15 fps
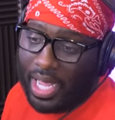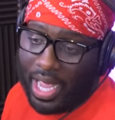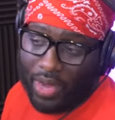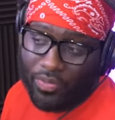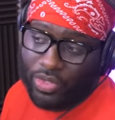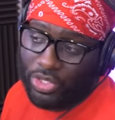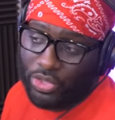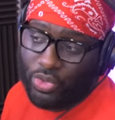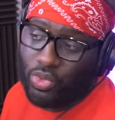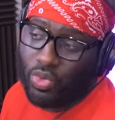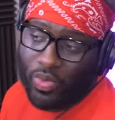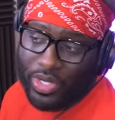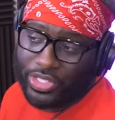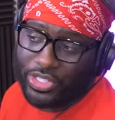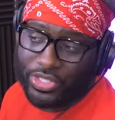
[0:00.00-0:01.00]
I really do
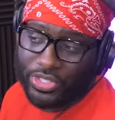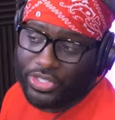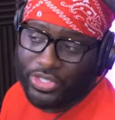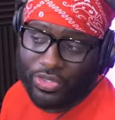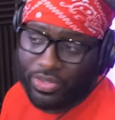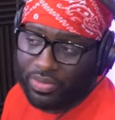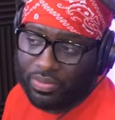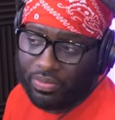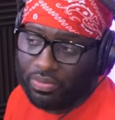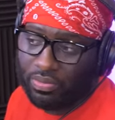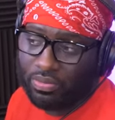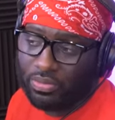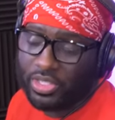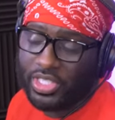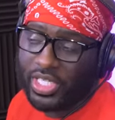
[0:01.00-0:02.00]
question certain
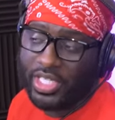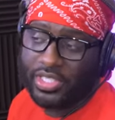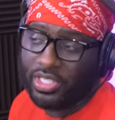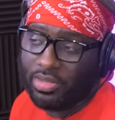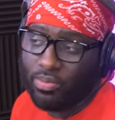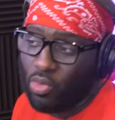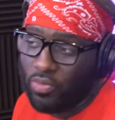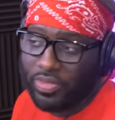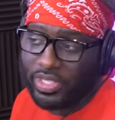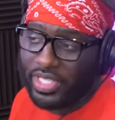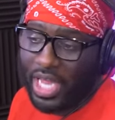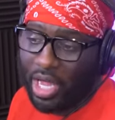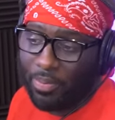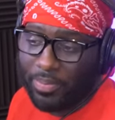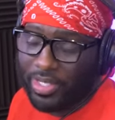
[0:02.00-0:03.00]
scenes in movies
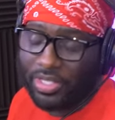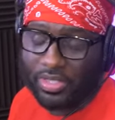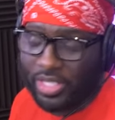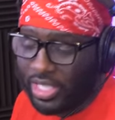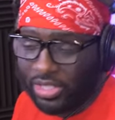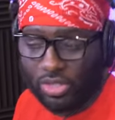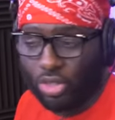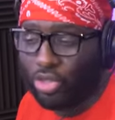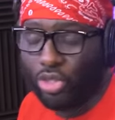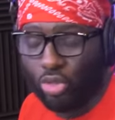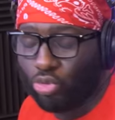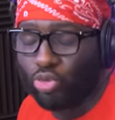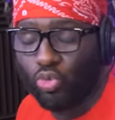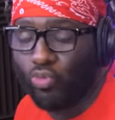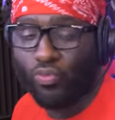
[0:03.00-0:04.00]
now because things look a
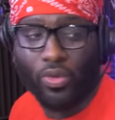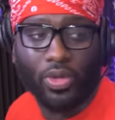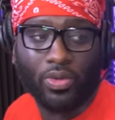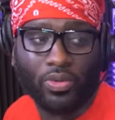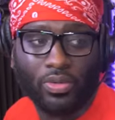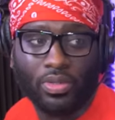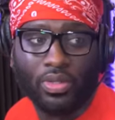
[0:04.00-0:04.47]
little too real.